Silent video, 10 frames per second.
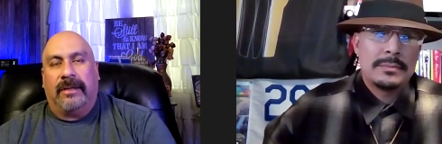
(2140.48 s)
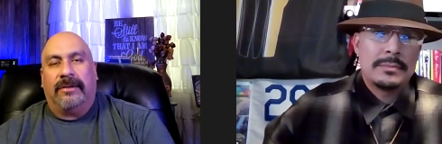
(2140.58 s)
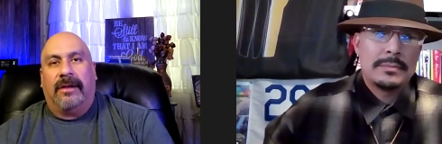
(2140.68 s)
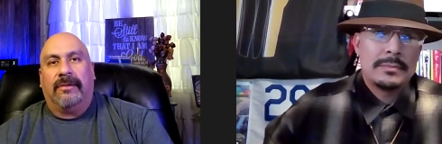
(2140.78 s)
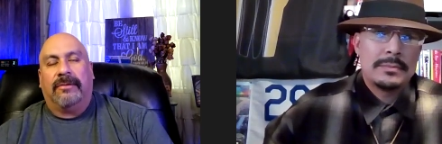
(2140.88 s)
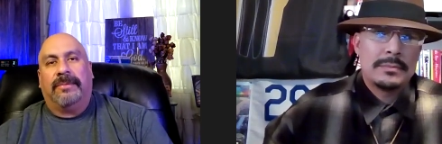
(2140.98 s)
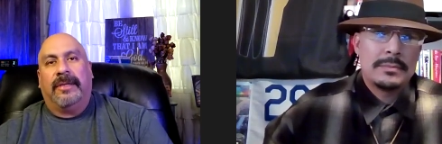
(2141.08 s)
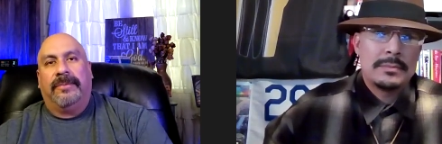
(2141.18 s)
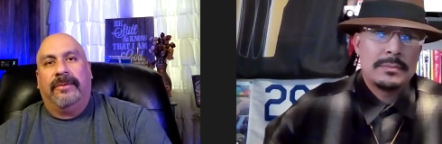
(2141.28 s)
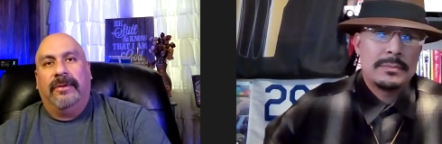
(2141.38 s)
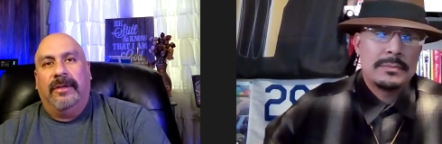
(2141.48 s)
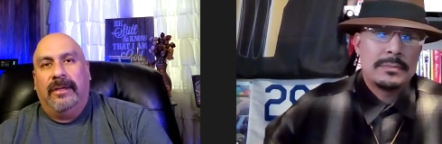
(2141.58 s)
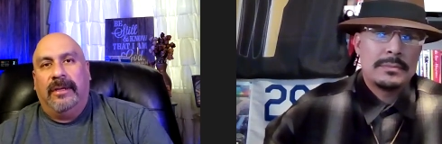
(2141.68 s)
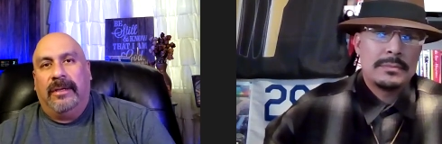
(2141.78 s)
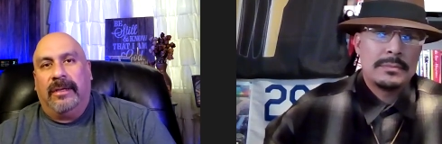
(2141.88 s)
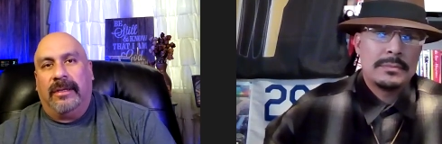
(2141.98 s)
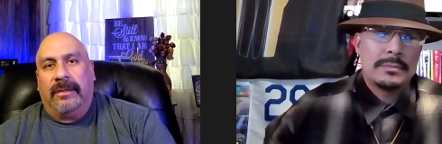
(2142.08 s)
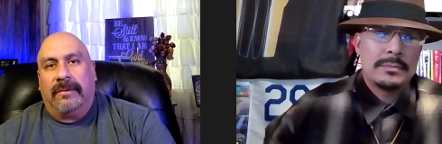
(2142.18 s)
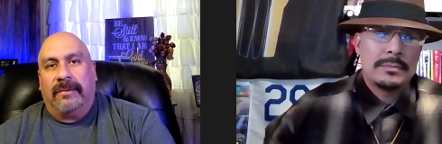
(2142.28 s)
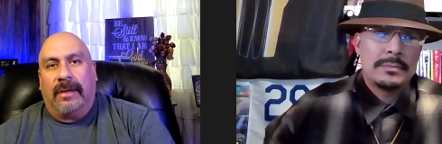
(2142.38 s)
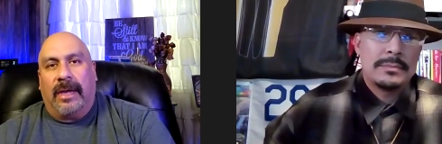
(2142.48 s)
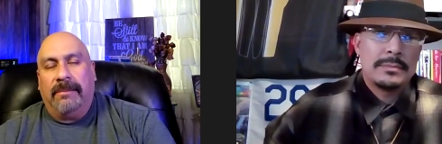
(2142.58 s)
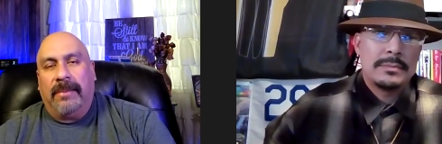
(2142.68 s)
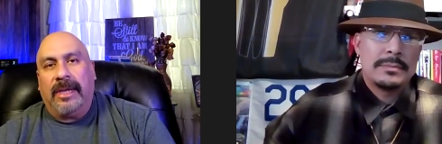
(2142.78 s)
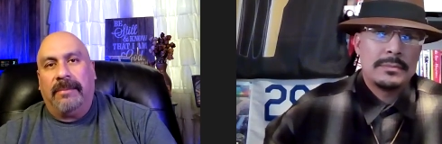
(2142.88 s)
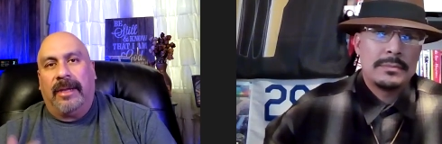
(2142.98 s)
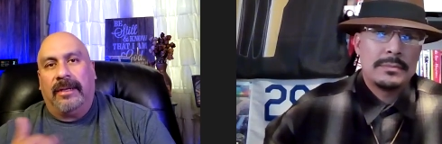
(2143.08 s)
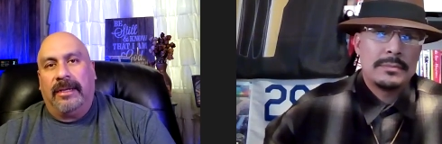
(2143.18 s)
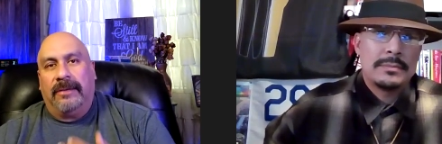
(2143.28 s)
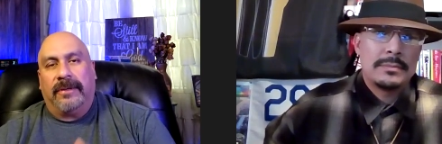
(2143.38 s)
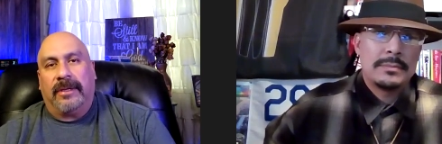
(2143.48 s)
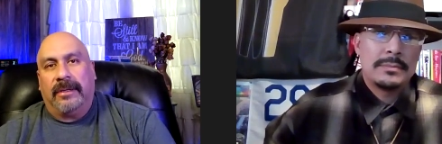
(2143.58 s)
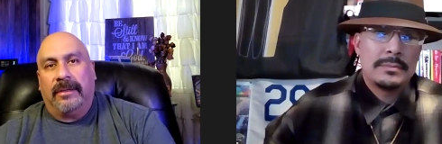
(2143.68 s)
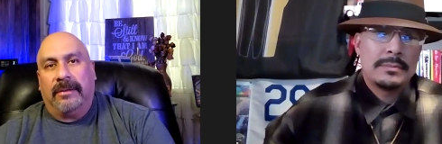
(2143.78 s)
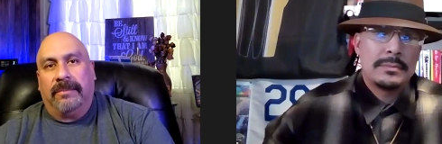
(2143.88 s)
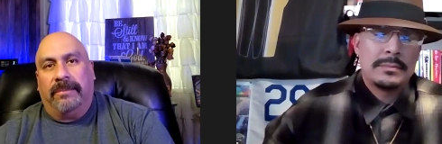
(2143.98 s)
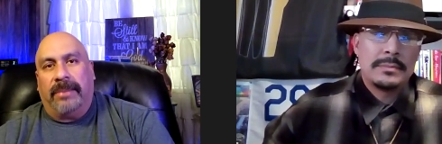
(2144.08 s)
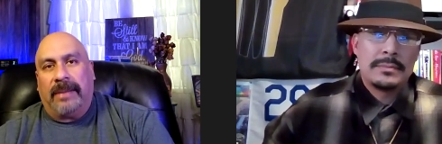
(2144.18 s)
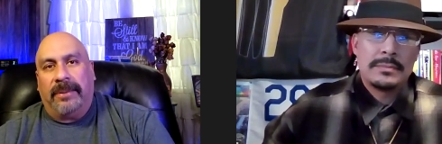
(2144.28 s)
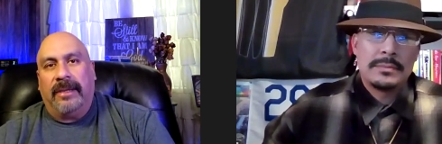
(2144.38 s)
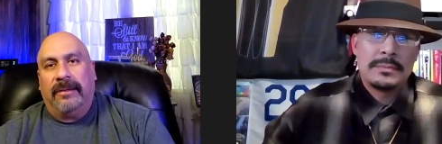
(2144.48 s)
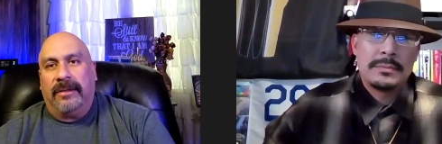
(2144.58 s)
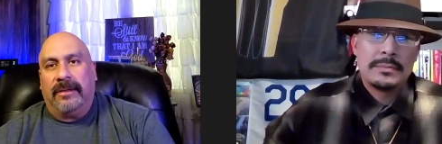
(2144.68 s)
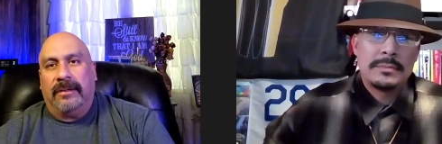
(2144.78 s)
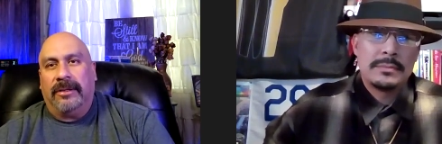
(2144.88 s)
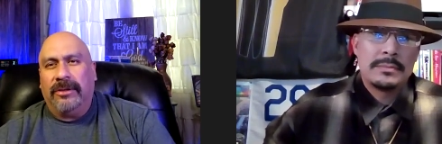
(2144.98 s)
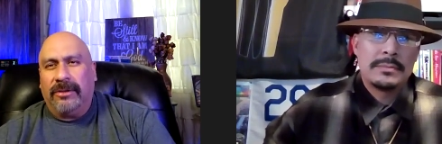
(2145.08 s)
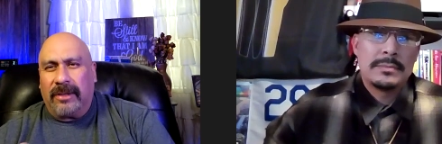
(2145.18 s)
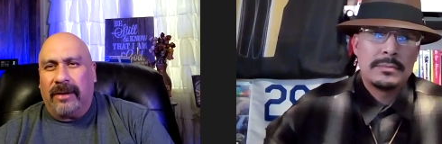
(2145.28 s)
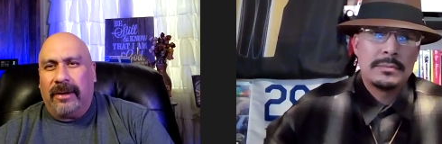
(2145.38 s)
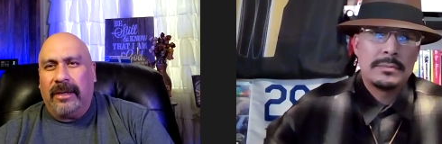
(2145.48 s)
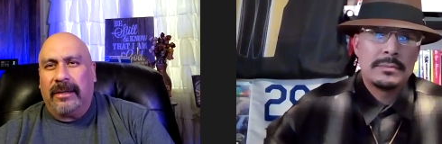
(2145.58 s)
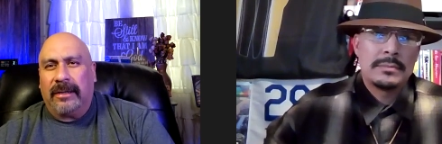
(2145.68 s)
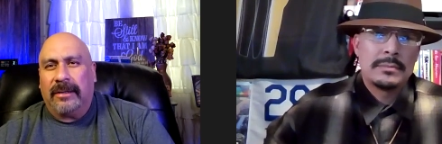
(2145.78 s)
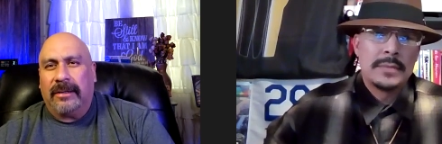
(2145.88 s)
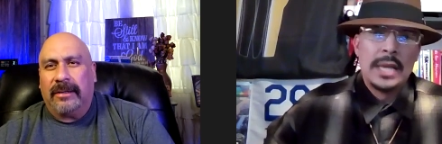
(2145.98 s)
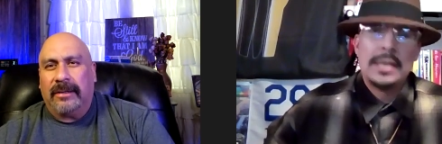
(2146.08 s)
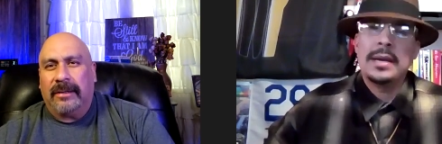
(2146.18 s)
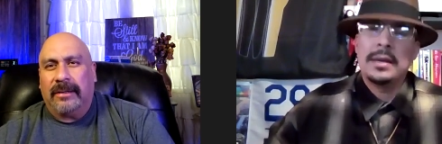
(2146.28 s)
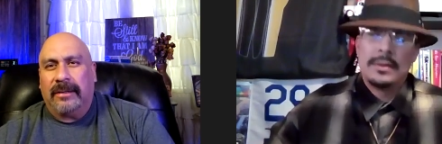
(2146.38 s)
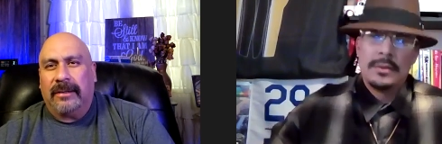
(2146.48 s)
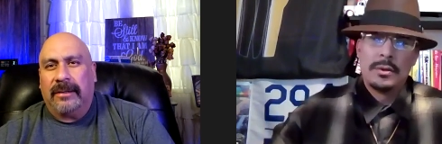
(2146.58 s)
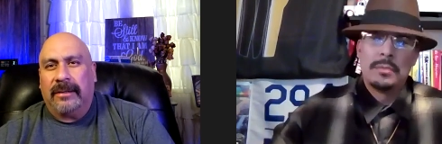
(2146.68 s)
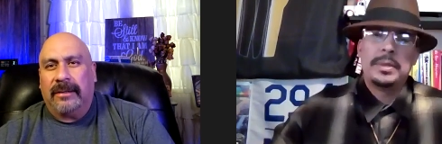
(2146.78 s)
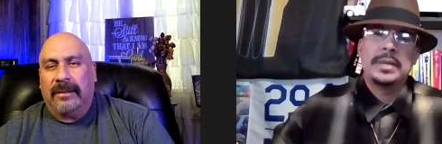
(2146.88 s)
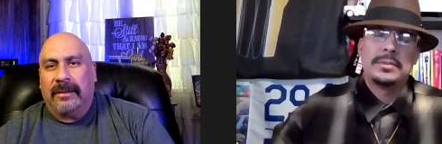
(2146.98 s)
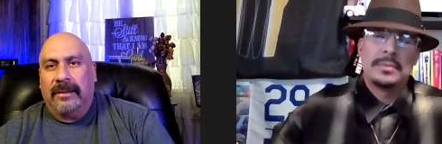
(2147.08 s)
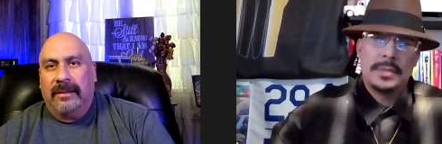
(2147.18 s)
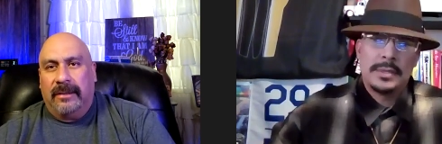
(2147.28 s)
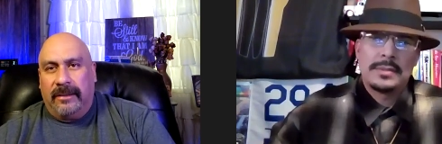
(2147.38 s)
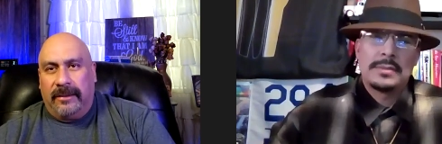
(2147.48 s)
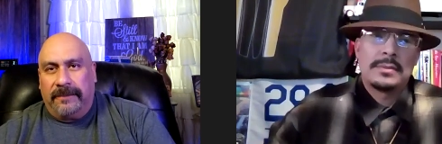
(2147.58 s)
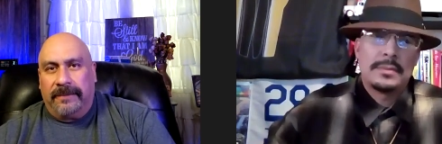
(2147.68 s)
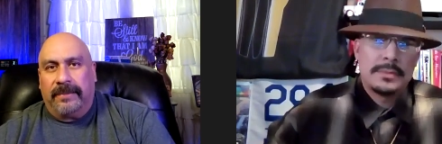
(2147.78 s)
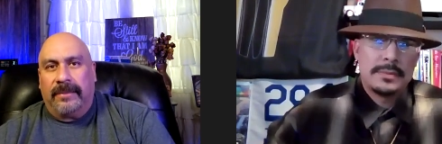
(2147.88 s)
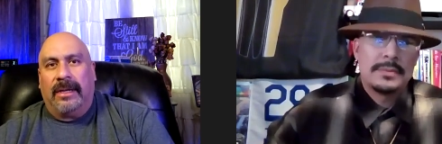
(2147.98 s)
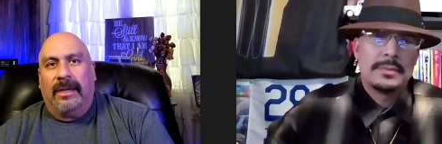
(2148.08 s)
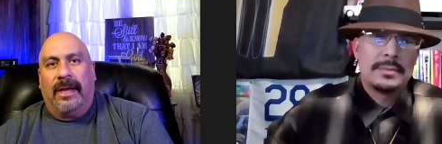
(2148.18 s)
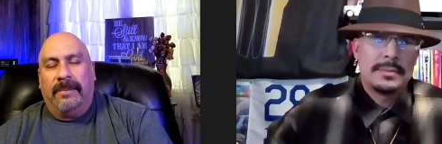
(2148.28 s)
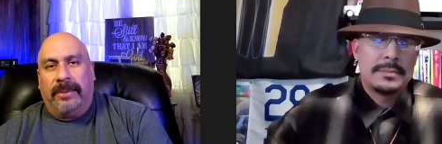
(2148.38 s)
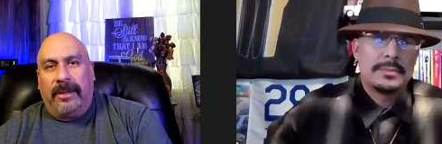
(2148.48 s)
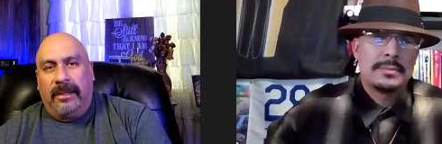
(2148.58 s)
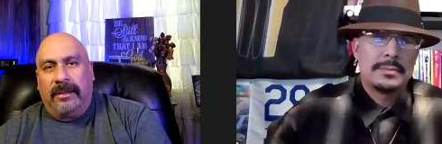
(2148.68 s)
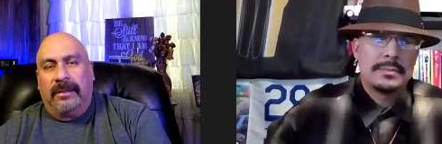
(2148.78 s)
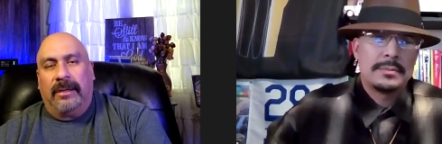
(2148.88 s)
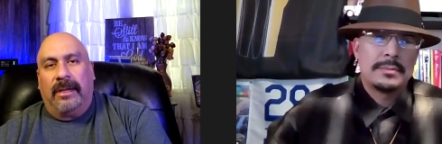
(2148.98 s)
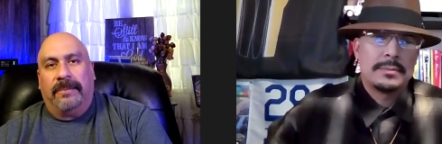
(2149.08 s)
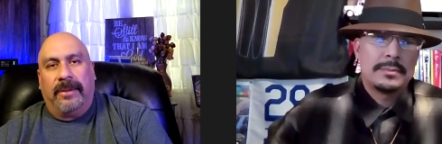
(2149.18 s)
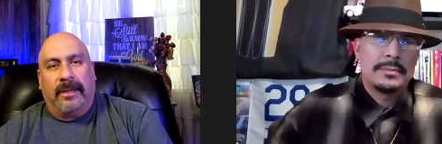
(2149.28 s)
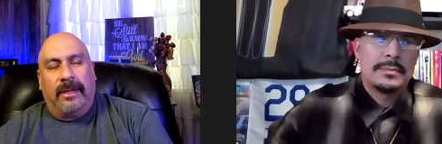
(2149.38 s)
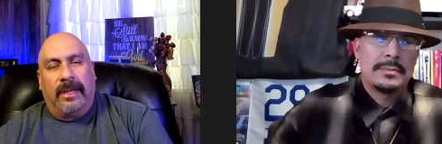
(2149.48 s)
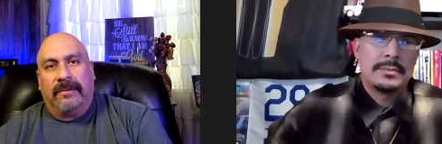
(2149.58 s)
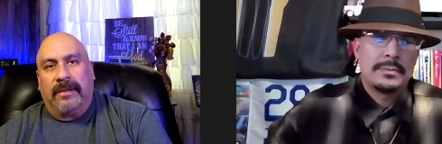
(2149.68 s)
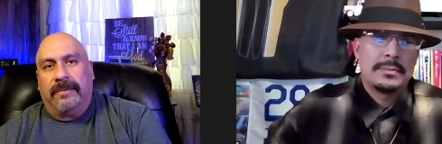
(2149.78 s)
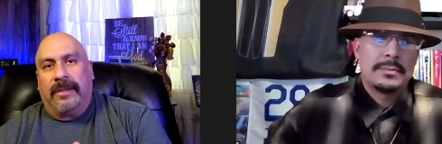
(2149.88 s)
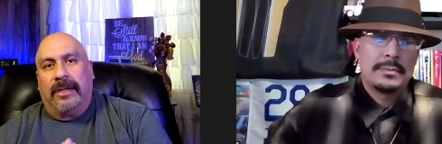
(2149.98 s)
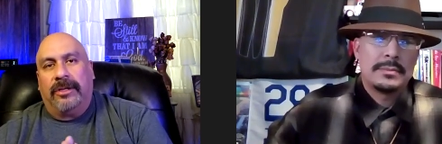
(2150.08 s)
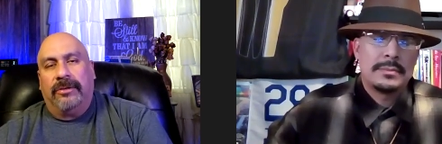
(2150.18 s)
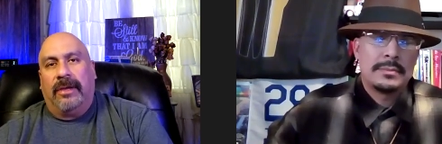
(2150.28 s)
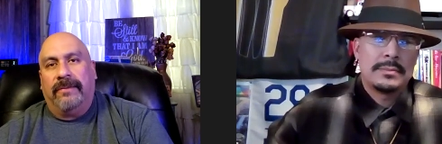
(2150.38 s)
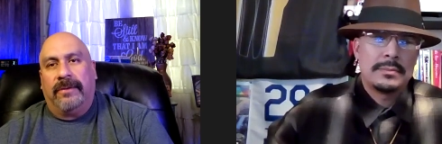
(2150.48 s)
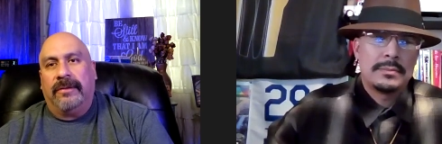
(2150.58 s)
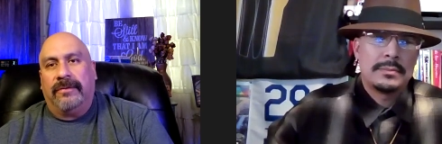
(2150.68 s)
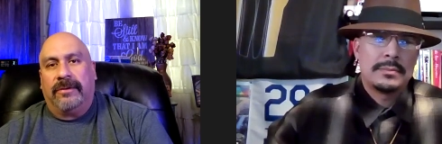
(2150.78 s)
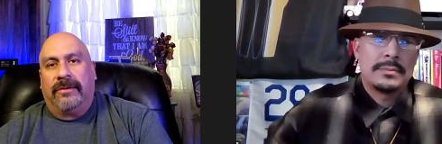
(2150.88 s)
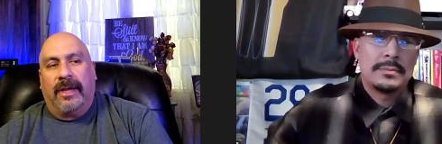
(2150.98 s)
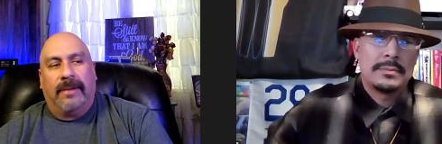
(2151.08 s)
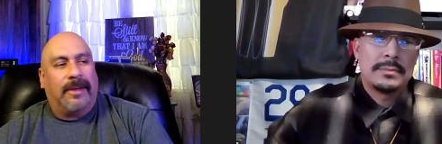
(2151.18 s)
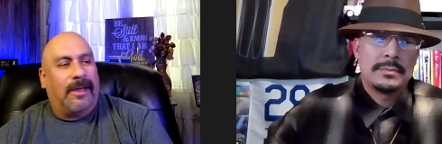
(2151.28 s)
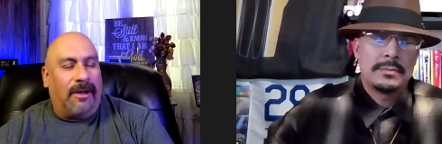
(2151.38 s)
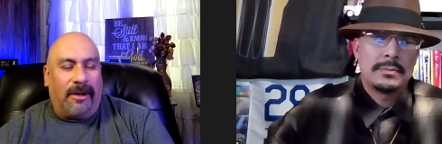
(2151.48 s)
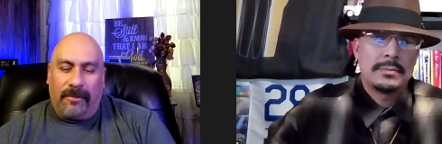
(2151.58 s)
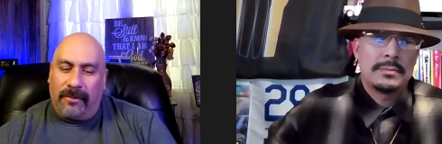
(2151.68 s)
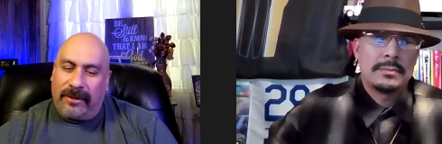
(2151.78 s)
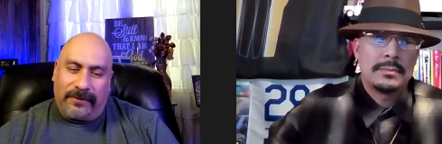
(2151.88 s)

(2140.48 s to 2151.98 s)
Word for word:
Speaker 1: I talk with people is I make my living by painting. You knew that, right?
Speaker 2: Yeah, you're a painter, yes.
Speaker 1: Yeah, I paint I paint landscapes and I do have an Instagram. I always